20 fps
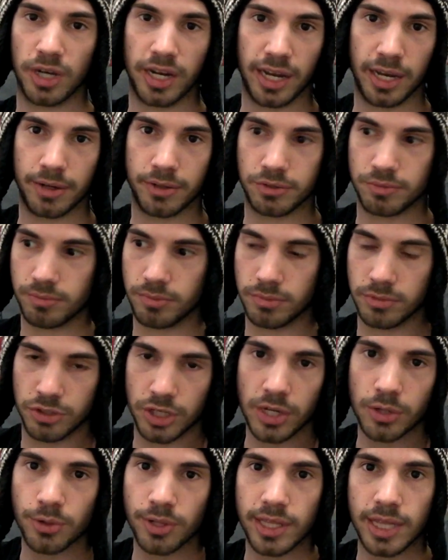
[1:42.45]
And
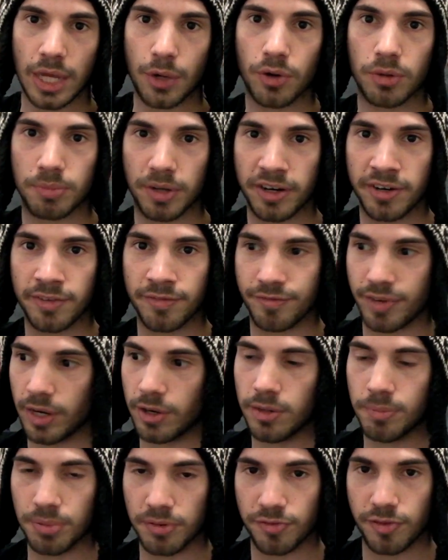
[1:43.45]
generally, they were
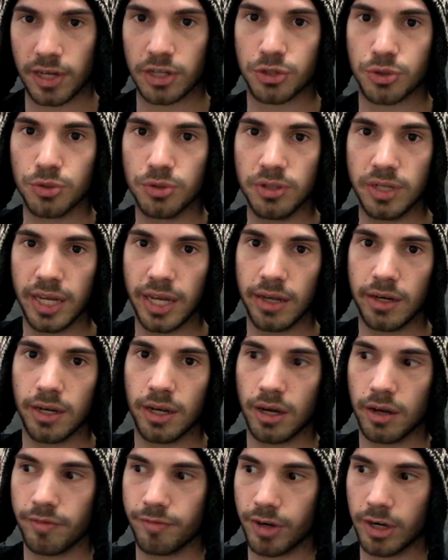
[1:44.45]
very professional and
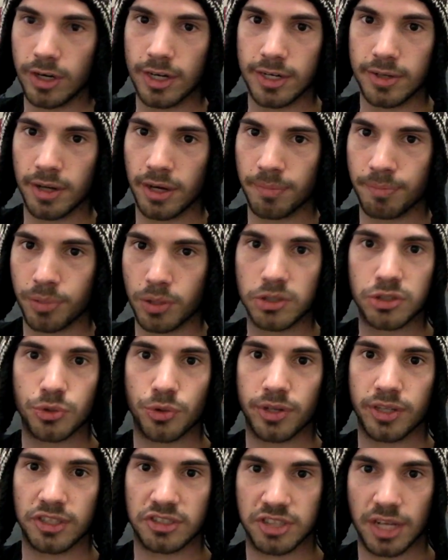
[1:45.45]
uh, very uh,
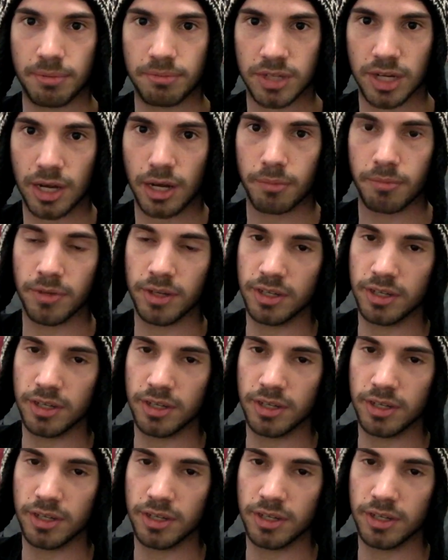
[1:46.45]
personal at the same time.